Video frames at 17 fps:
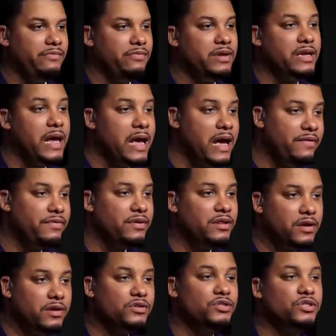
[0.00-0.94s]
whatever
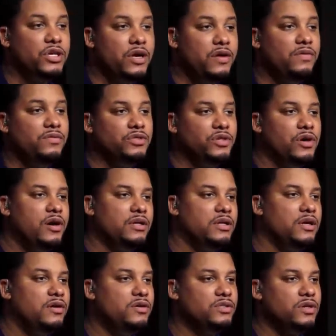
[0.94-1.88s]
those tones are,
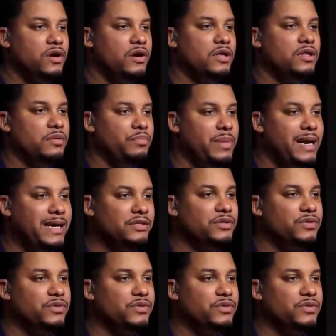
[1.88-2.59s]
those are the major